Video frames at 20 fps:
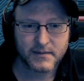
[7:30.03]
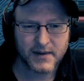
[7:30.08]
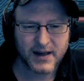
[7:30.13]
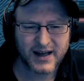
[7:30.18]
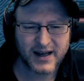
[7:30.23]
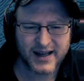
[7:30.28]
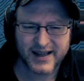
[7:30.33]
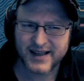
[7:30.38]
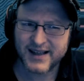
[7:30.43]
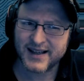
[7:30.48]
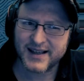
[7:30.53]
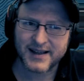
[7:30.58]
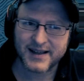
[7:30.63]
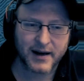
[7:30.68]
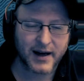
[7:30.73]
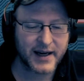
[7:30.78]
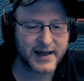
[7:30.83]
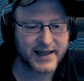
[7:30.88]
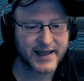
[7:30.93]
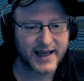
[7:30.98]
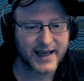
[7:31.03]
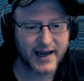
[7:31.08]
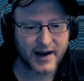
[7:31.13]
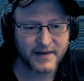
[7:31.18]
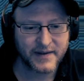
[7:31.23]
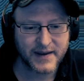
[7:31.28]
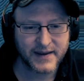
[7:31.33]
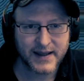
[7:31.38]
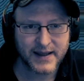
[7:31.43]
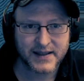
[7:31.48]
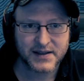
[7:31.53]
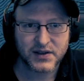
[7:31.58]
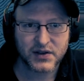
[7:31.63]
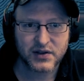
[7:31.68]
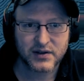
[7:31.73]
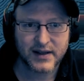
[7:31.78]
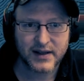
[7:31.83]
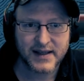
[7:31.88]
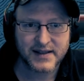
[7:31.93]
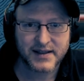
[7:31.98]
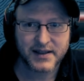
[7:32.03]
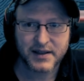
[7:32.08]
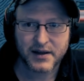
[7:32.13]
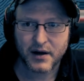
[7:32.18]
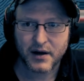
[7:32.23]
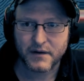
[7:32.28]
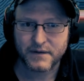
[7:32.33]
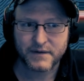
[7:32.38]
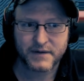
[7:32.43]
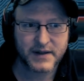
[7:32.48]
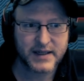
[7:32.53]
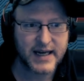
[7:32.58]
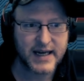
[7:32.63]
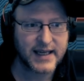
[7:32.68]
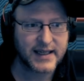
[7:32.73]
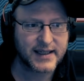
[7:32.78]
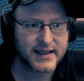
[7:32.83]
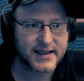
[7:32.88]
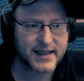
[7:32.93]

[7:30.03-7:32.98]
Ah, okay, I think that's too, that's enough naked